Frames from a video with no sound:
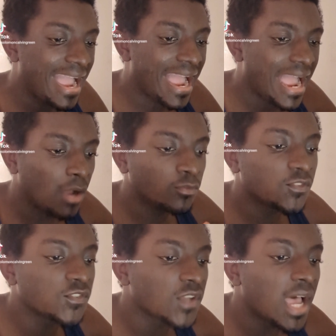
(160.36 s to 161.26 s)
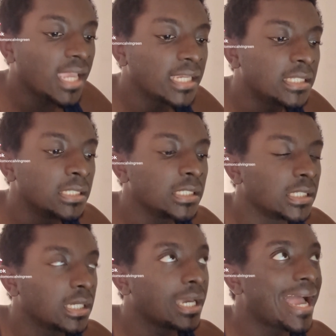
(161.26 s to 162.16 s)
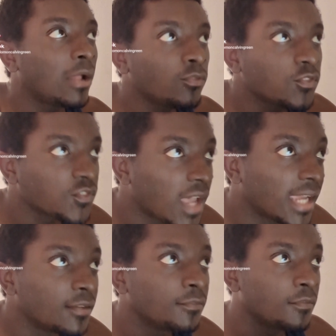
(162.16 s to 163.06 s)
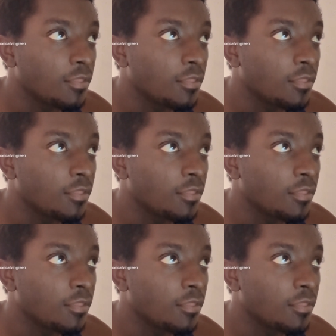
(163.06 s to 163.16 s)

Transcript: outside of,